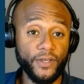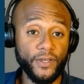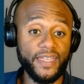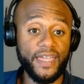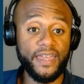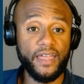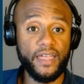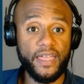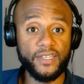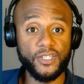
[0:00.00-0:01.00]
and can't
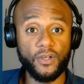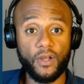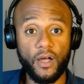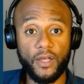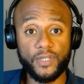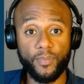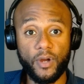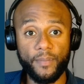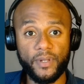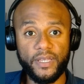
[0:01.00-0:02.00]
answer calls
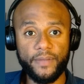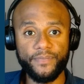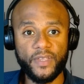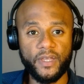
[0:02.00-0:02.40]
promptly,